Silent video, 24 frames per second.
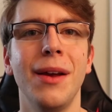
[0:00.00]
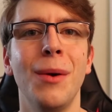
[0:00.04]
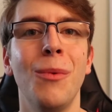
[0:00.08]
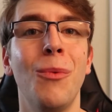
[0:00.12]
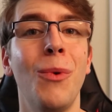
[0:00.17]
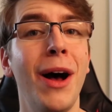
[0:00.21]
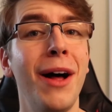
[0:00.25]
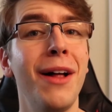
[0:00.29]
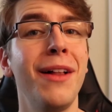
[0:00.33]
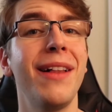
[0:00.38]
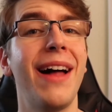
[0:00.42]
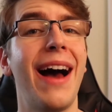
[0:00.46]

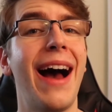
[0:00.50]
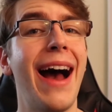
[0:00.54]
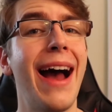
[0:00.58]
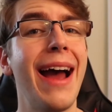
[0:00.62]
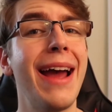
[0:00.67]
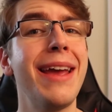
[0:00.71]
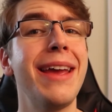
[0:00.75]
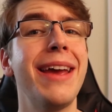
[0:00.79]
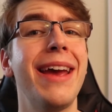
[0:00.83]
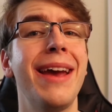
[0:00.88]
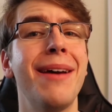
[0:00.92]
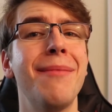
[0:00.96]
Well,
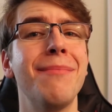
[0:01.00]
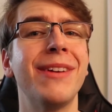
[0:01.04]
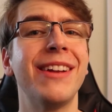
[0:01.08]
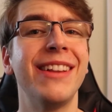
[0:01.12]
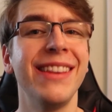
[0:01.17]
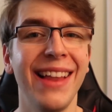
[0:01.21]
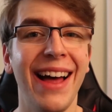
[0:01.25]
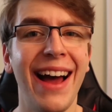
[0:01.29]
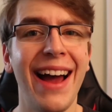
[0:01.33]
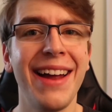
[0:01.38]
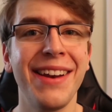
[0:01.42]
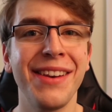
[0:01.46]
I am
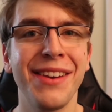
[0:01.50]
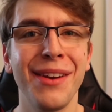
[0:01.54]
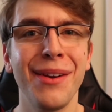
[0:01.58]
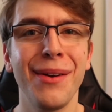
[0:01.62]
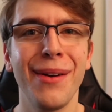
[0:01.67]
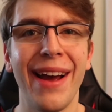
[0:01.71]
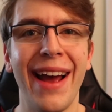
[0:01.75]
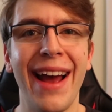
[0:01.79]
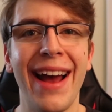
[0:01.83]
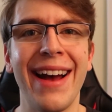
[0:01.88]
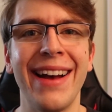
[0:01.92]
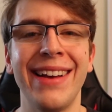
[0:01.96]
glad
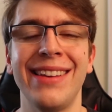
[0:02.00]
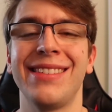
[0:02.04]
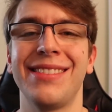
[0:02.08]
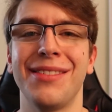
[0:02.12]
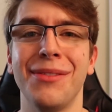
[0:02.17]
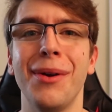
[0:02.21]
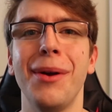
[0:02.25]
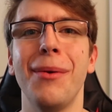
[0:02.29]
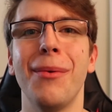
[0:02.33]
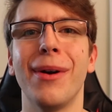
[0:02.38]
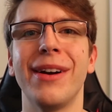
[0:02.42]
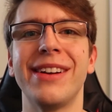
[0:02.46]
you asked.
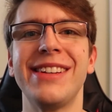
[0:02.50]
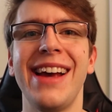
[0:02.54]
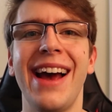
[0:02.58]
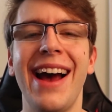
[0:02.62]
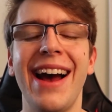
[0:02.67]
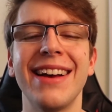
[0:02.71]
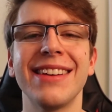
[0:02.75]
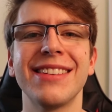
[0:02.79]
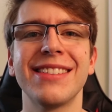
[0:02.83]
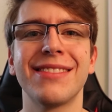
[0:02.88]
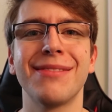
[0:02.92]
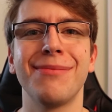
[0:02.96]
We were
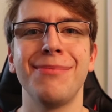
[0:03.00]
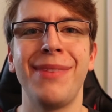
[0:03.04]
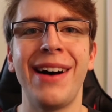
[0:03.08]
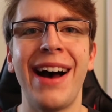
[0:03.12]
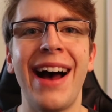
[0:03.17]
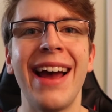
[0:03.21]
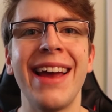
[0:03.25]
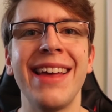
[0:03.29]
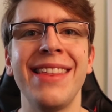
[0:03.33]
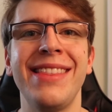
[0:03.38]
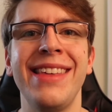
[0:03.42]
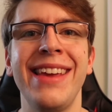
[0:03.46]
tasked
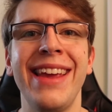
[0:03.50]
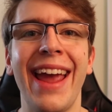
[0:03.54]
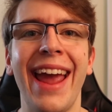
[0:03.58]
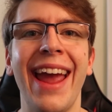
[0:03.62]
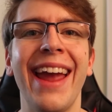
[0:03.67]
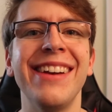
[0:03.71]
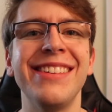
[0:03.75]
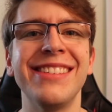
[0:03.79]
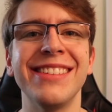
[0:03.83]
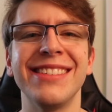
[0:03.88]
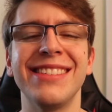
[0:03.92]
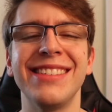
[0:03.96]
by the
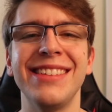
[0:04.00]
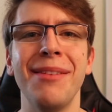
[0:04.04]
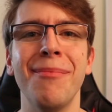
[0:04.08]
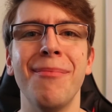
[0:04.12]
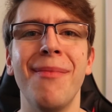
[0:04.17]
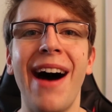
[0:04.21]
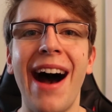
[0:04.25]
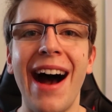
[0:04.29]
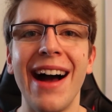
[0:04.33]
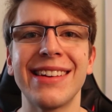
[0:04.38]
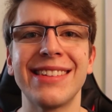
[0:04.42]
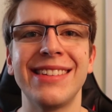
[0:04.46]
agency
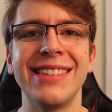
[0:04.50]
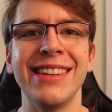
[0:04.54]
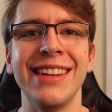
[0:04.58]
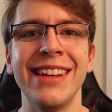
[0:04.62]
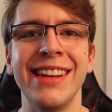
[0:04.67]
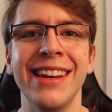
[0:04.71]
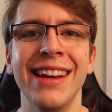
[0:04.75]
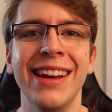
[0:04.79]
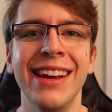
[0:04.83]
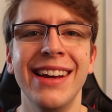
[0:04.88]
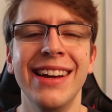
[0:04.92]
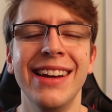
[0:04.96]

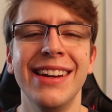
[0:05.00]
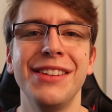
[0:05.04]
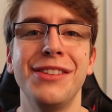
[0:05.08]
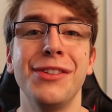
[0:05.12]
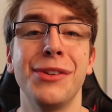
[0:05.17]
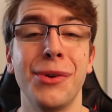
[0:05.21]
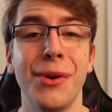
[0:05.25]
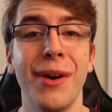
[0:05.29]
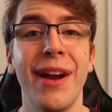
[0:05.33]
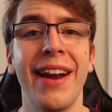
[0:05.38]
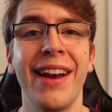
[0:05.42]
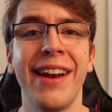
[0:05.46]
Moxie
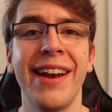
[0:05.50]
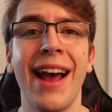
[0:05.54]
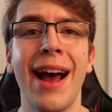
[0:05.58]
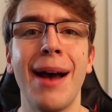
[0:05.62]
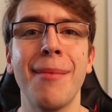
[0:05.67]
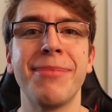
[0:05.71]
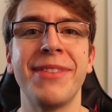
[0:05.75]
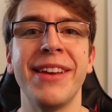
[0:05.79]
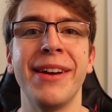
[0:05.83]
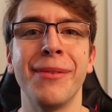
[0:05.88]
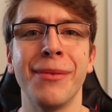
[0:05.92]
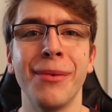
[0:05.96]
to create an
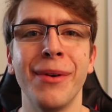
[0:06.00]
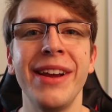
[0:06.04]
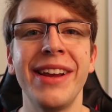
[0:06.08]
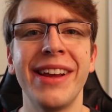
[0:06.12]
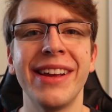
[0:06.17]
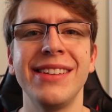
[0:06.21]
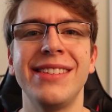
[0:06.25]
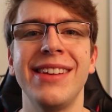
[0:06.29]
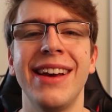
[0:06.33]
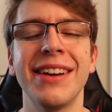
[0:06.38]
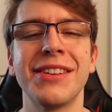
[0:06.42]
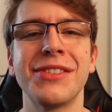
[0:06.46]
app that
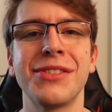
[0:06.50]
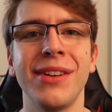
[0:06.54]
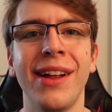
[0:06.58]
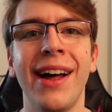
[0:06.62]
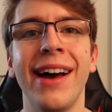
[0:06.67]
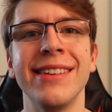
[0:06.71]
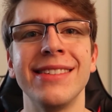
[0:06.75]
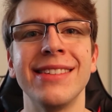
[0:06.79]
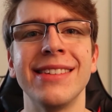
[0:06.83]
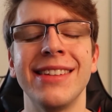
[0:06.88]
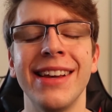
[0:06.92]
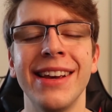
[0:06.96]

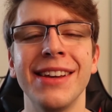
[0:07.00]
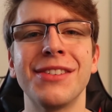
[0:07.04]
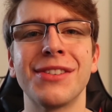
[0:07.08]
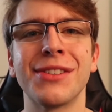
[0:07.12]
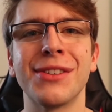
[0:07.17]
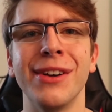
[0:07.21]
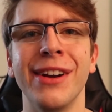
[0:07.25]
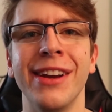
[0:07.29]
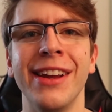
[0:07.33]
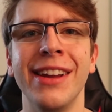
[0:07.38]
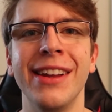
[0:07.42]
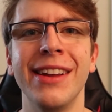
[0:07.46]
recontextualizes
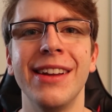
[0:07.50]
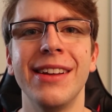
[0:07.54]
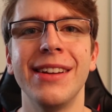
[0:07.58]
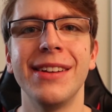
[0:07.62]
history.